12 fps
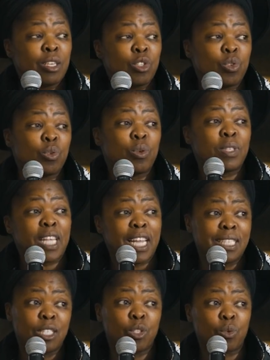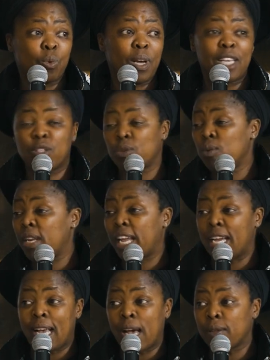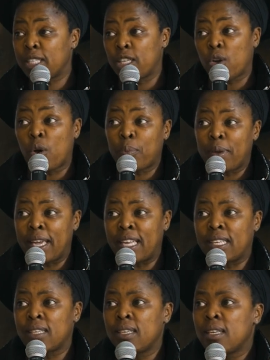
to those artists who are so like out and open.